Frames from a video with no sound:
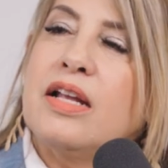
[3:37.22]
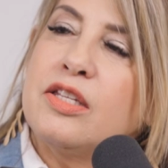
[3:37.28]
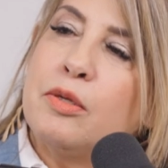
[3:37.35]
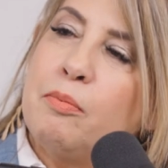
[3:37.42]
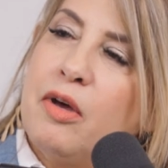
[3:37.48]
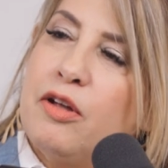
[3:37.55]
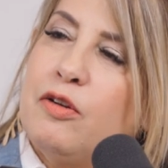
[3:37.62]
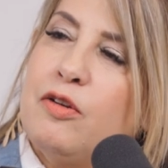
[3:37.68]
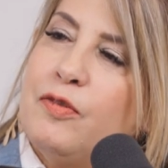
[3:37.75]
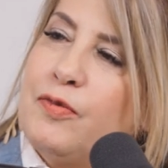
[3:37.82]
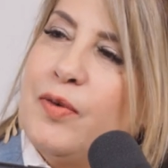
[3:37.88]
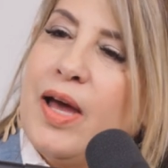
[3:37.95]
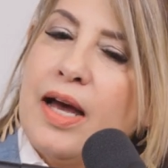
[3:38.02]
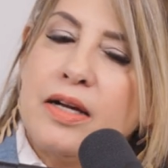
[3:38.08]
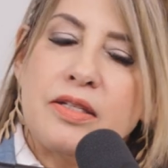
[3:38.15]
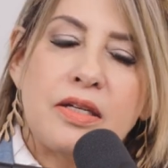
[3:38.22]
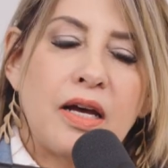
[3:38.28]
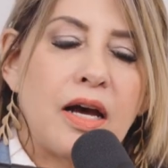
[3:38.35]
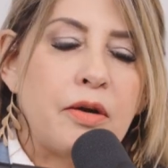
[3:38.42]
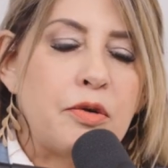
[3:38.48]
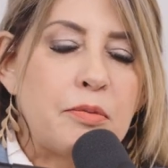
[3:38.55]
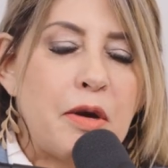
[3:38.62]
as a matter of fact,
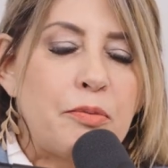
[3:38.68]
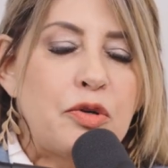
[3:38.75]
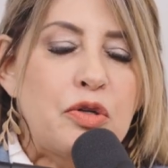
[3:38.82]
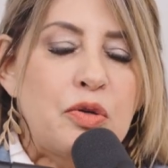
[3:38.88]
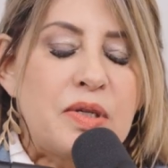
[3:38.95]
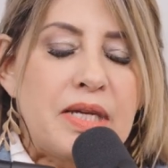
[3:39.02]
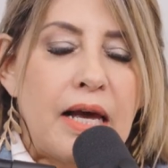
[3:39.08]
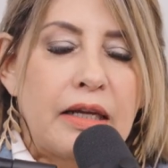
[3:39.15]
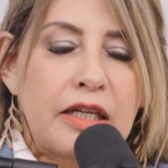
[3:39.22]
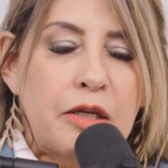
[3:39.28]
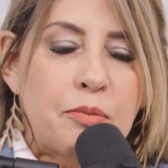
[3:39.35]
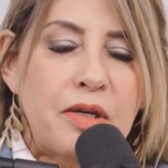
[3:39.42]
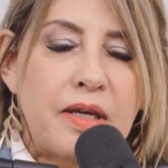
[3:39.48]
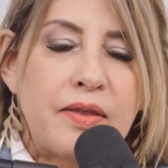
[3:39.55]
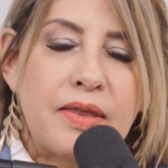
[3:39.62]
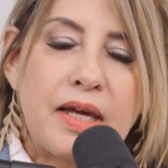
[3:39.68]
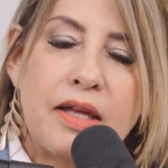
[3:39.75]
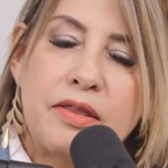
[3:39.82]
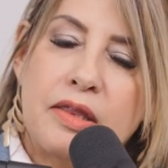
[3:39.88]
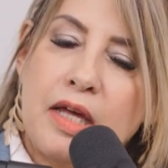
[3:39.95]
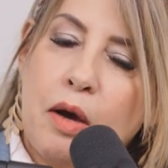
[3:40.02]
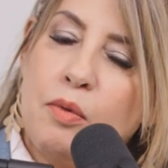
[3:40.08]
I remember you telling me
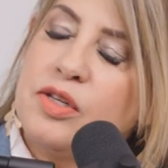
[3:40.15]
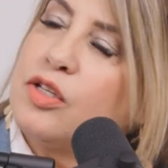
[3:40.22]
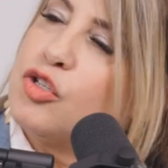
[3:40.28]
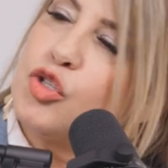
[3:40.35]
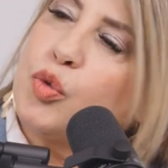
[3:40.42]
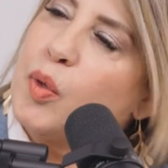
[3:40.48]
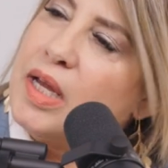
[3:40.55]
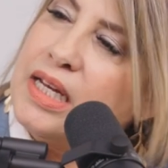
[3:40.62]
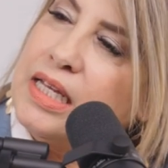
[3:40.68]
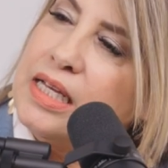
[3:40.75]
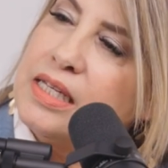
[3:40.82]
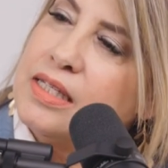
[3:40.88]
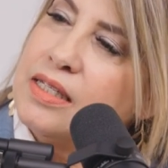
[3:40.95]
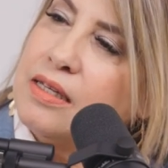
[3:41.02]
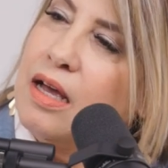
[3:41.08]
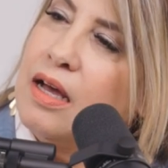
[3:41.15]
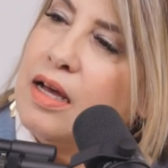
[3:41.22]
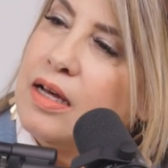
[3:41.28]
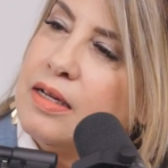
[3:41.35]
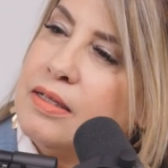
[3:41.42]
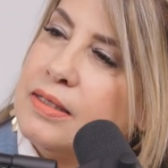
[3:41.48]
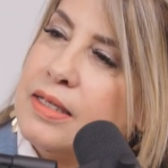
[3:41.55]
that was a training
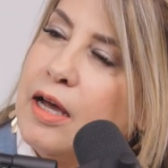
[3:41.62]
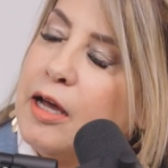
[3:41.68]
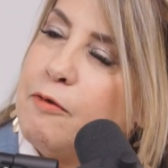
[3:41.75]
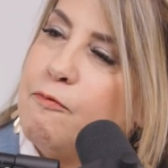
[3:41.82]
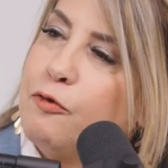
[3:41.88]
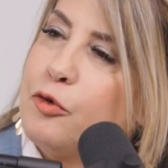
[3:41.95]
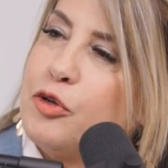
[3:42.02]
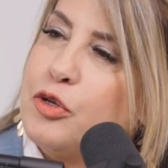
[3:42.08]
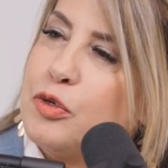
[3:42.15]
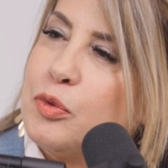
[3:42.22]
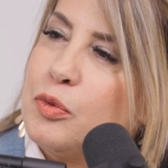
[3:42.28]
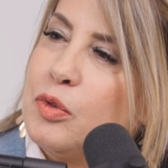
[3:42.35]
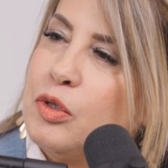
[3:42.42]
time for you.